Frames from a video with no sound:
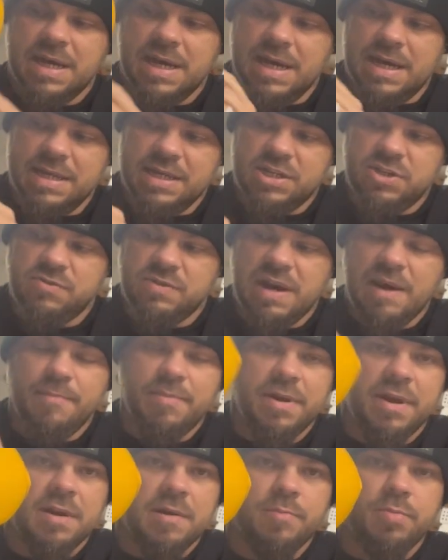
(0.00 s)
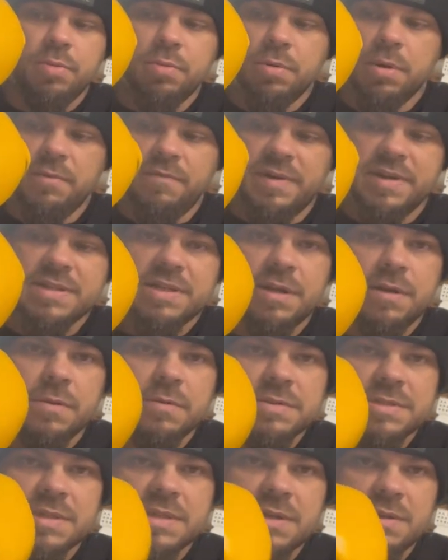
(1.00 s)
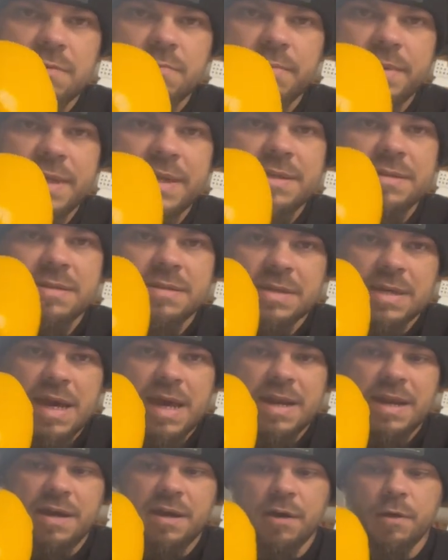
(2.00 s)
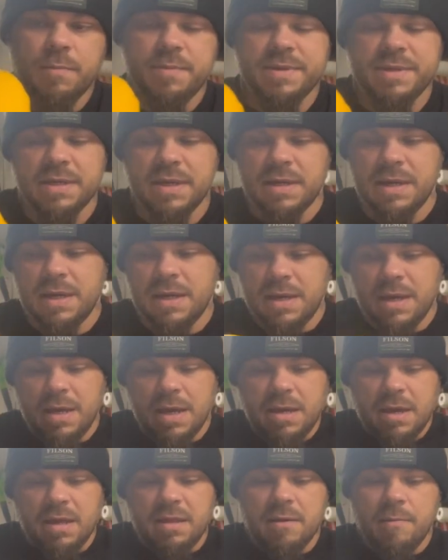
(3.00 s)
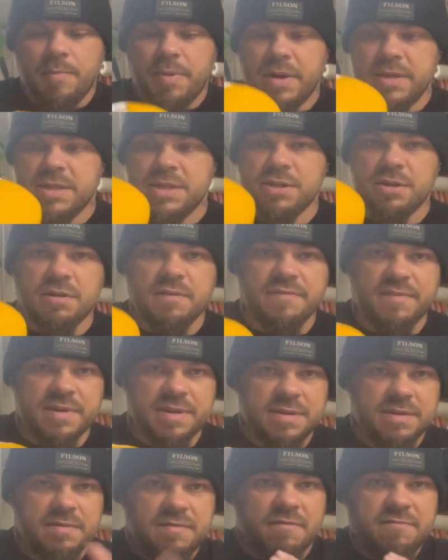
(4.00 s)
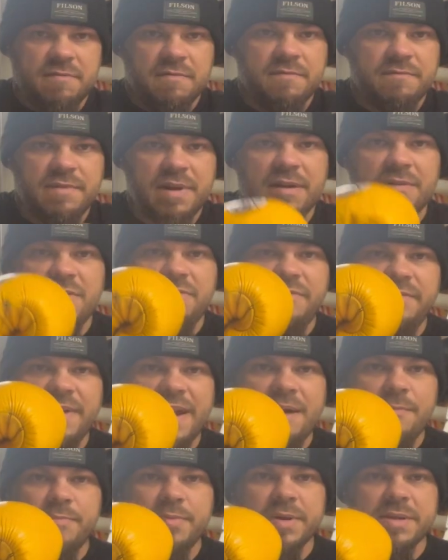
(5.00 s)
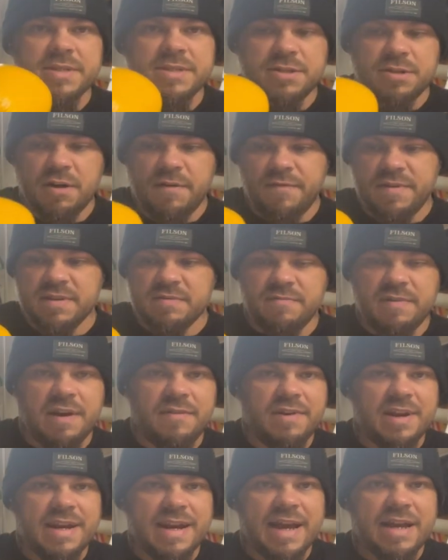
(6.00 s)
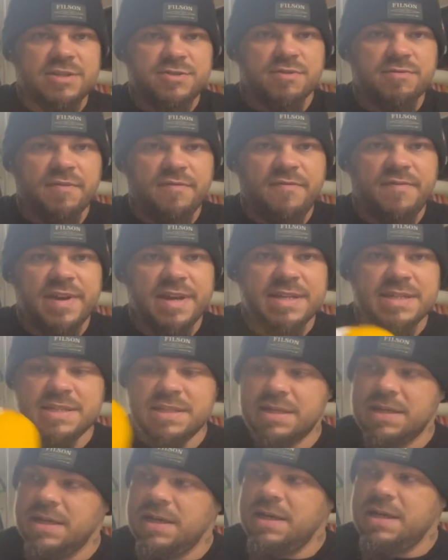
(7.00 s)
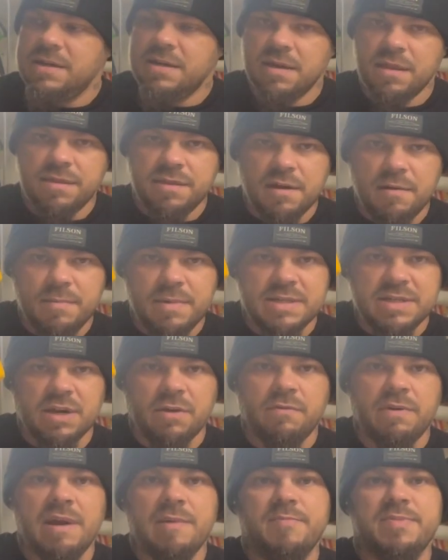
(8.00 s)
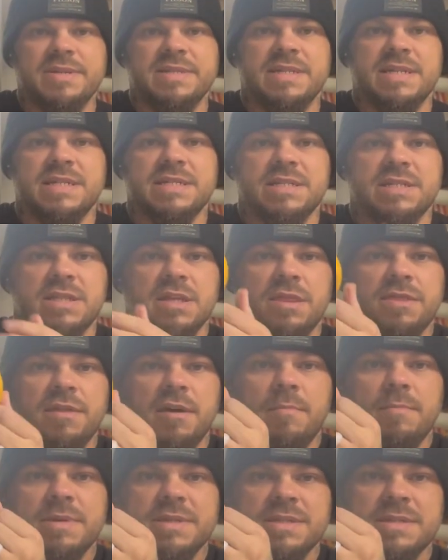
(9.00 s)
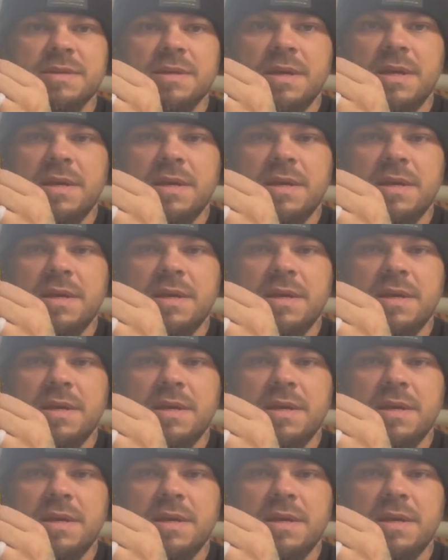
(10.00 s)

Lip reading: this strap here to pull the wrist closed a little bit, kind of helps. Punch surface, very flat punch surface, very natural fist. The thumb is in great position. The thumb is